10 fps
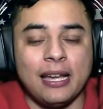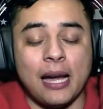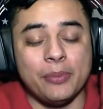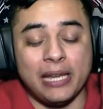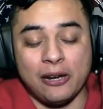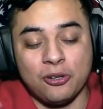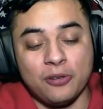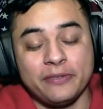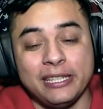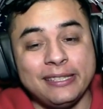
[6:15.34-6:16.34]
I mean, I don't
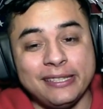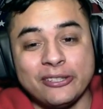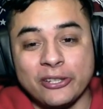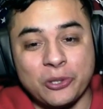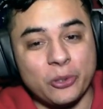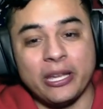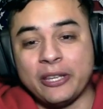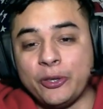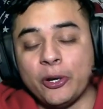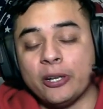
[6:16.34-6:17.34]
know if DC's gonna go
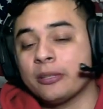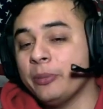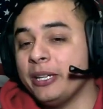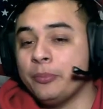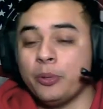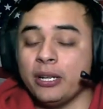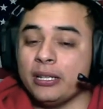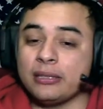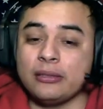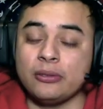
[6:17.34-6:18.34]
that dark, man,
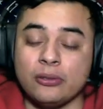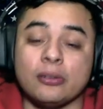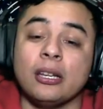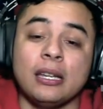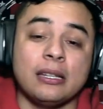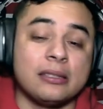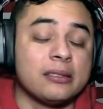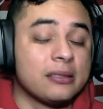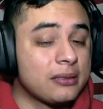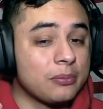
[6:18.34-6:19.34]
but dude, it's
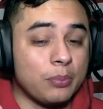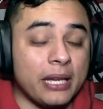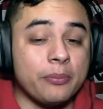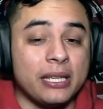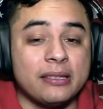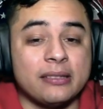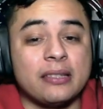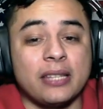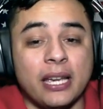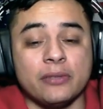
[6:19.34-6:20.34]
just Black Manta's a
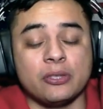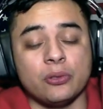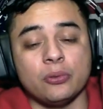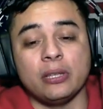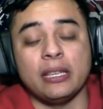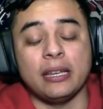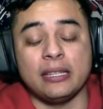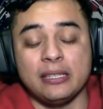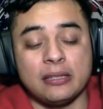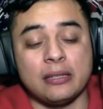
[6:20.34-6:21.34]
savage, dude, and
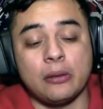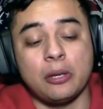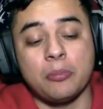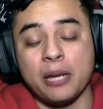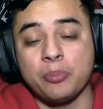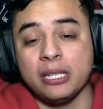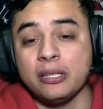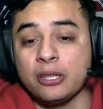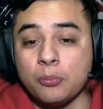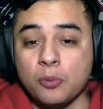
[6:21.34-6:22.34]
he's, in my
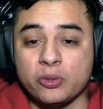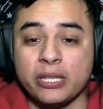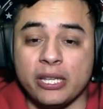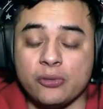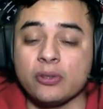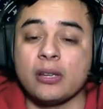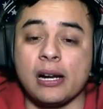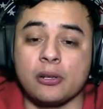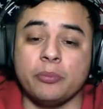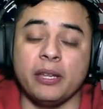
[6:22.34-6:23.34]
opinion, the most dangerous
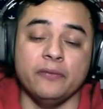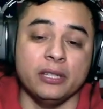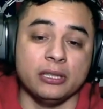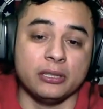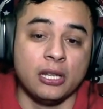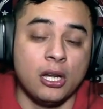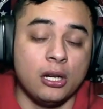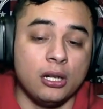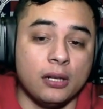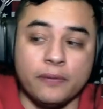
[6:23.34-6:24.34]
Aquaman villain
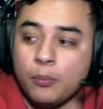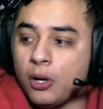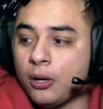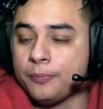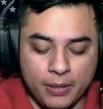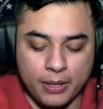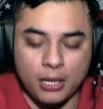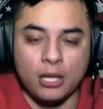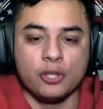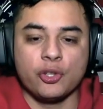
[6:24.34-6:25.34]
of them all.
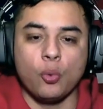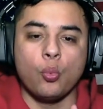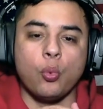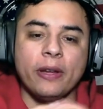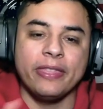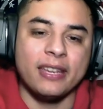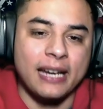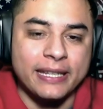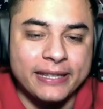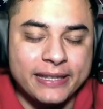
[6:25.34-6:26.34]
So one thing
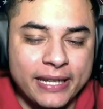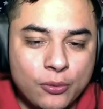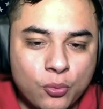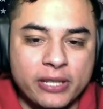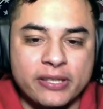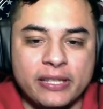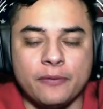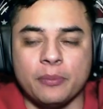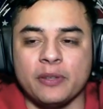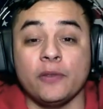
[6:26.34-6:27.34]
I did want to see
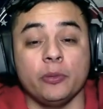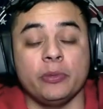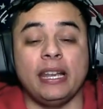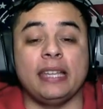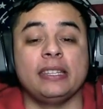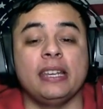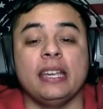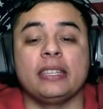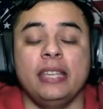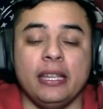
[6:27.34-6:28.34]
from this film that I did
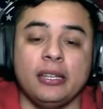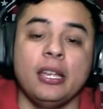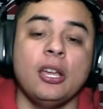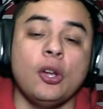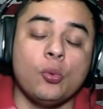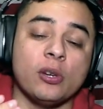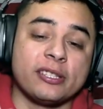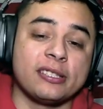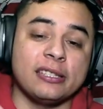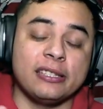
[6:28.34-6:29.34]
not get
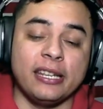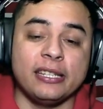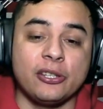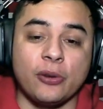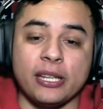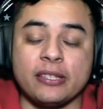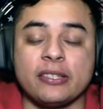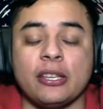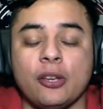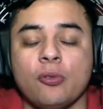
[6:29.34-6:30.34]
was the ending
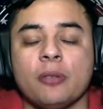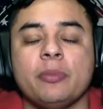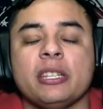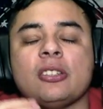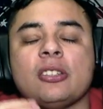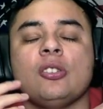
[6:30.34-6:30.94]
credits. It would have been